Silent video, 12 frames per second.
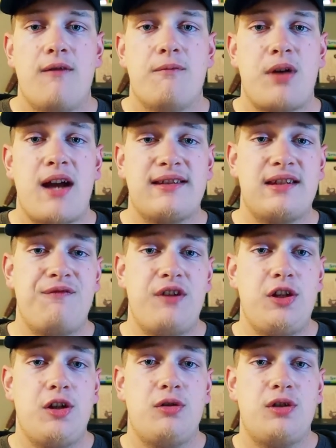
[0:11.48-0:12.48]
Process
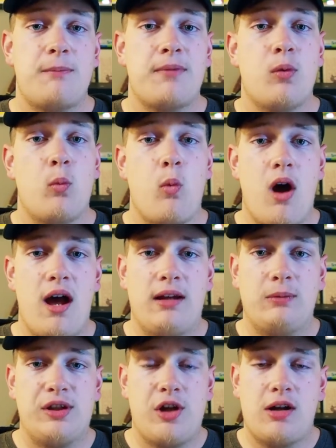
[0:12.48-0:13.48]
video number one,
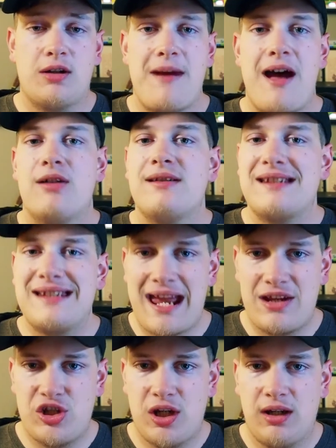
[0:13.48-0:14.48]
we talked about
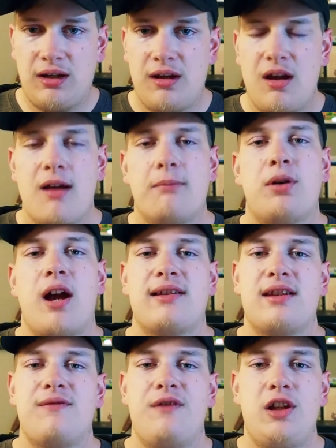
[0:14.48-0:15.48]
sketching.
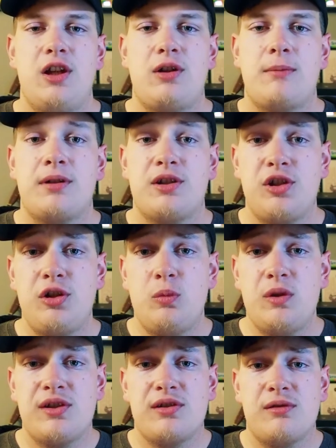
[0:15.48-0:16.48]
Process video number two, we
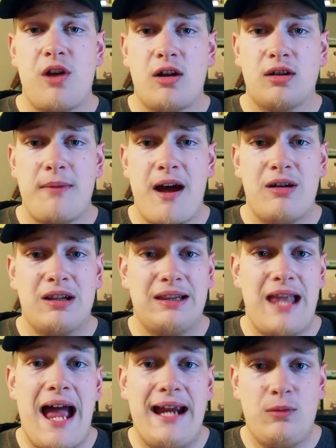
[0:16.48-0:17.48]
talked about
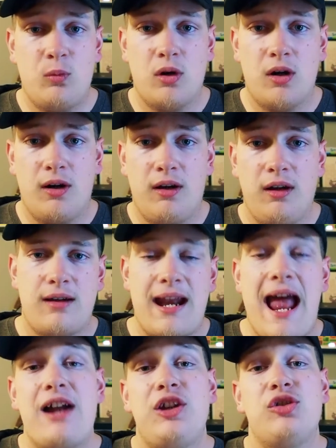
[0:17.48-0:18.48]
line work and
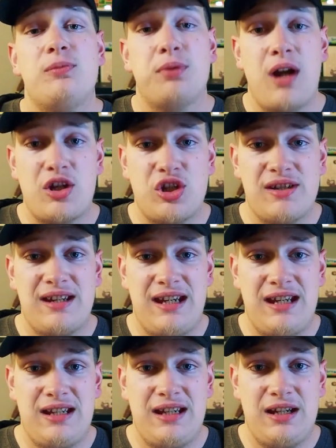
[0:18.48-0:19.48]
how to use brushes
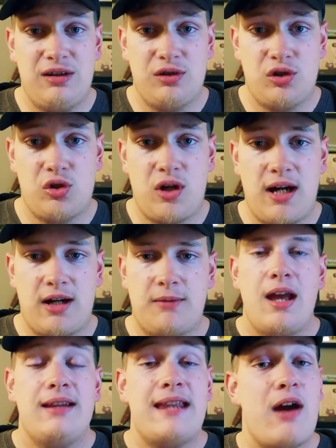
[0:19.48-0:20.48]
in Illustrator.
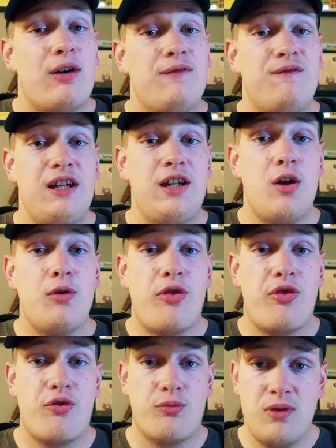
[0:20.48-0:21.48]
Now in video
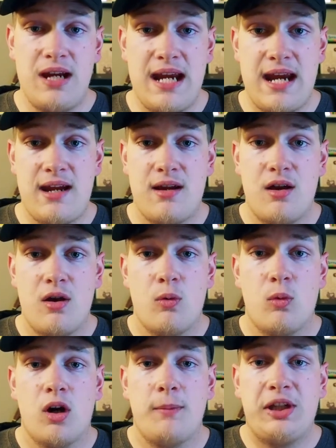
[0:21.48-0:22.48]
three,
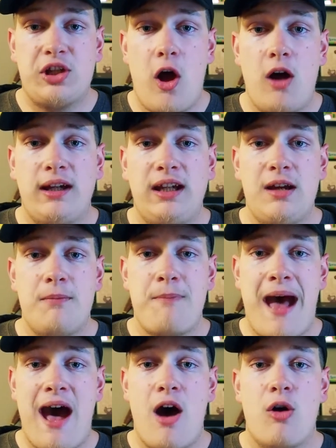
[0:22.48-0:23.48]
we're gonna be talking
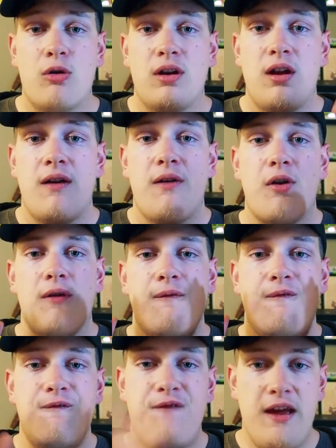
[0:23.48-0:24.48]
about
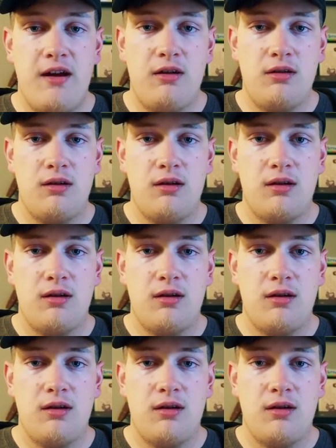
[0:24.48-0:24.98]
fill